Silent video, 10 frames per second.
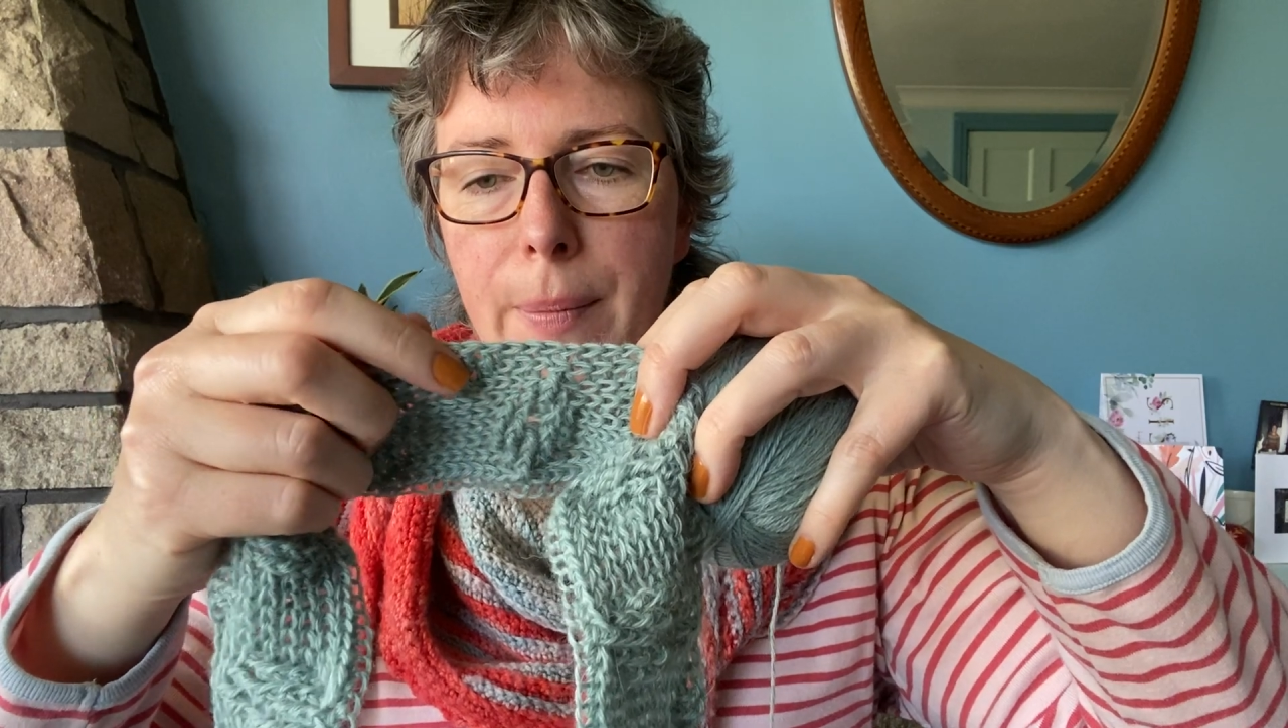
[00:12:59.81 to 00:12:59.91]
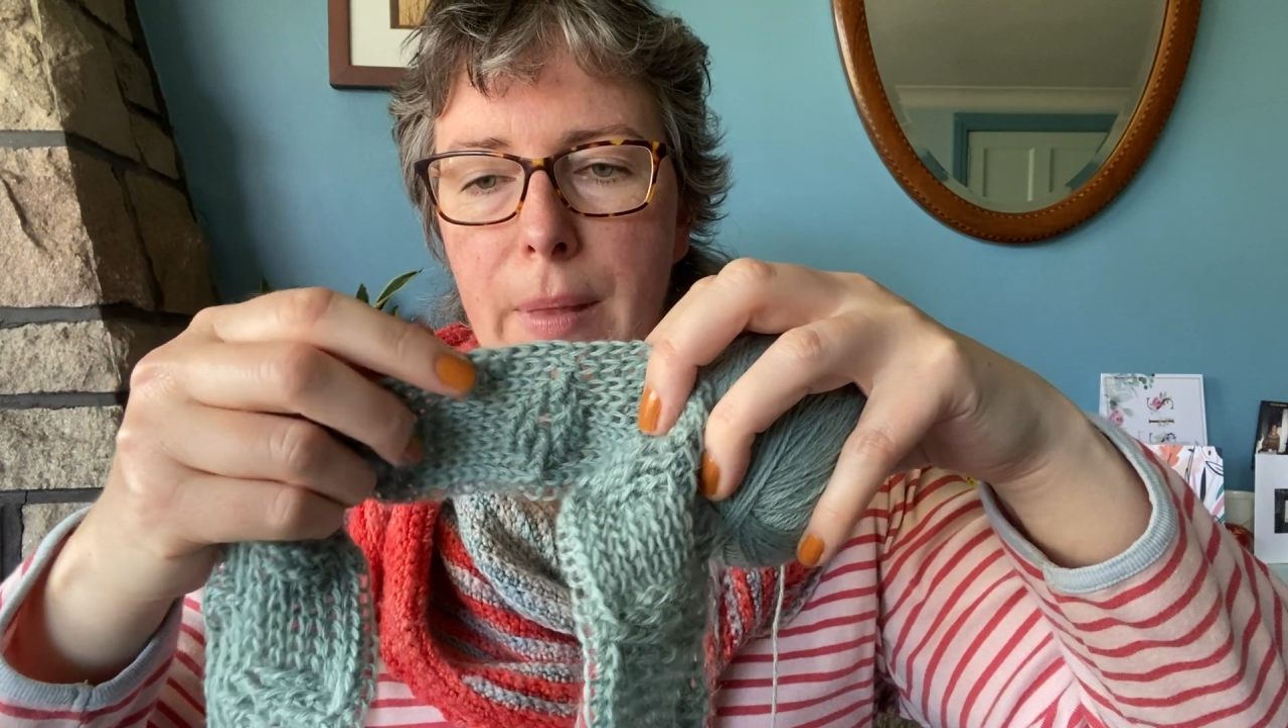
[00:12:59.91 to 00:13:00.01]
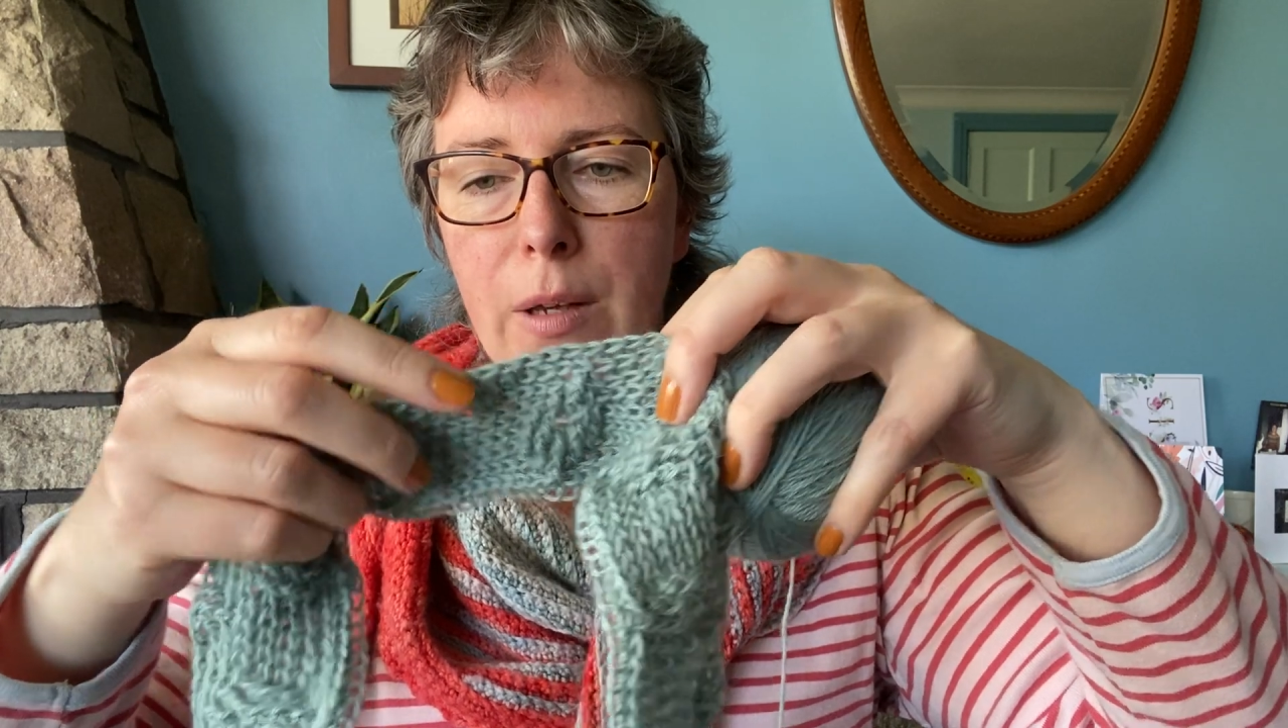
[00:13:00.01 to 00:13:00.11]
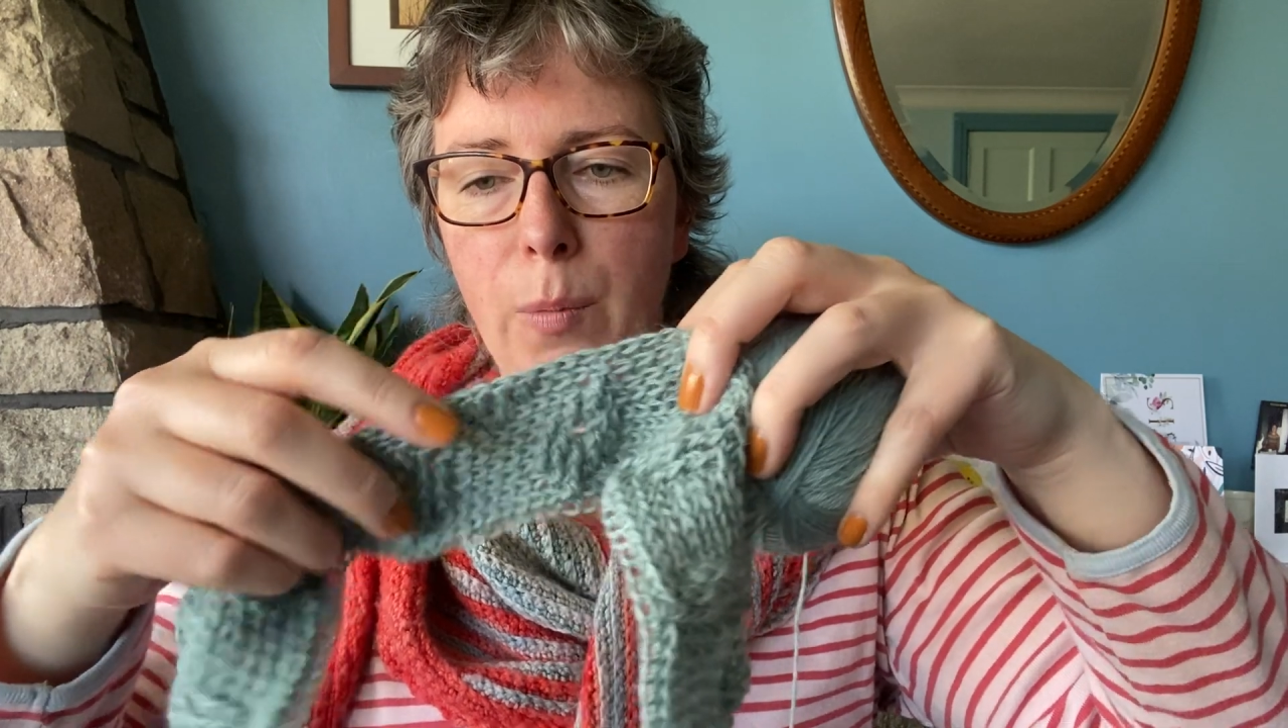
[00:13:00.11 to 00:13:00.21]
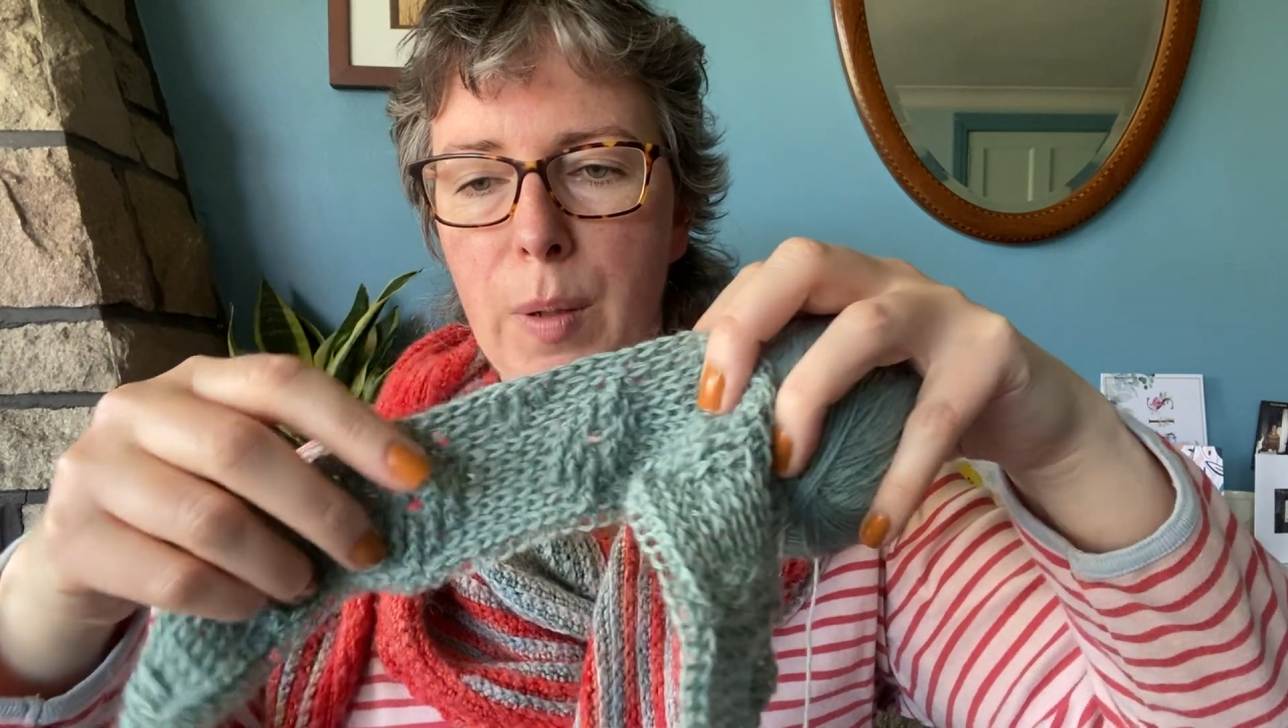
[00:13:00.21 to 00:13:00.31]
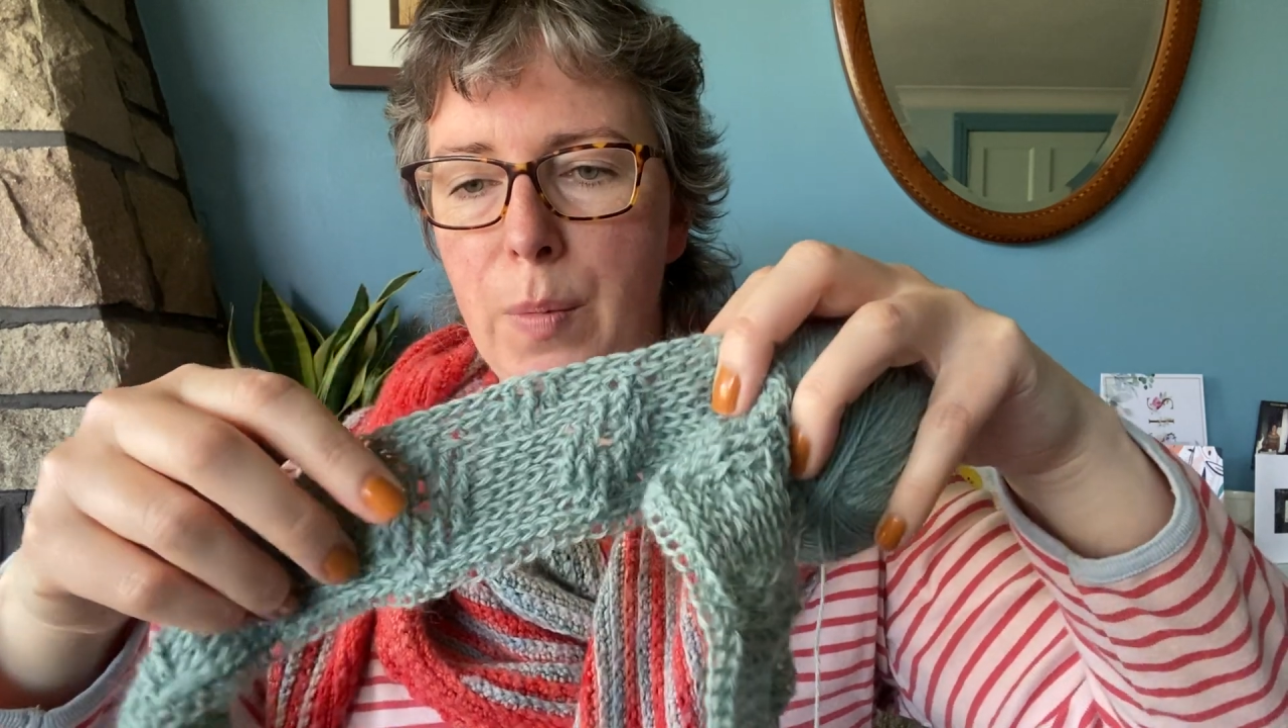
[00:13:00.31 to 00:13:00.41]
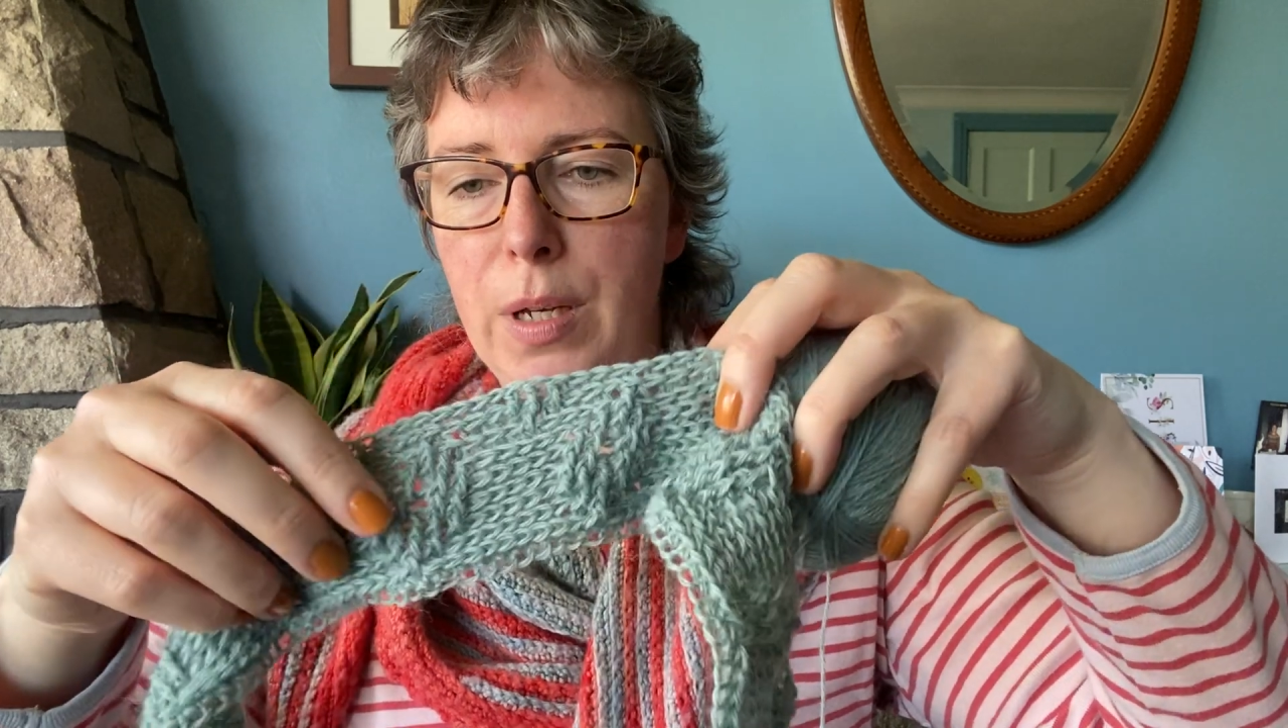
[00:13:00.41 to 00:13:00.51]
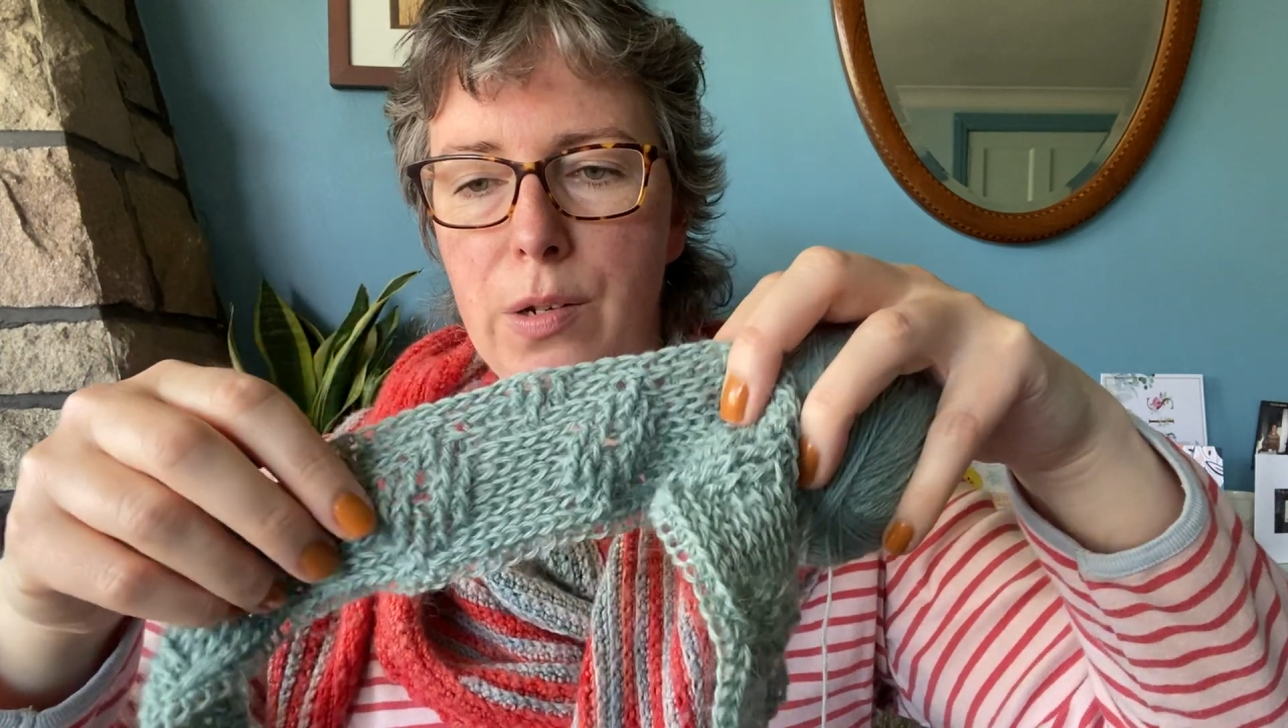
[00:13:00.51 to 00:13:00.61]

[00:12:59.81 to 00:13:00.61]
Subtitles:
It'll be pretty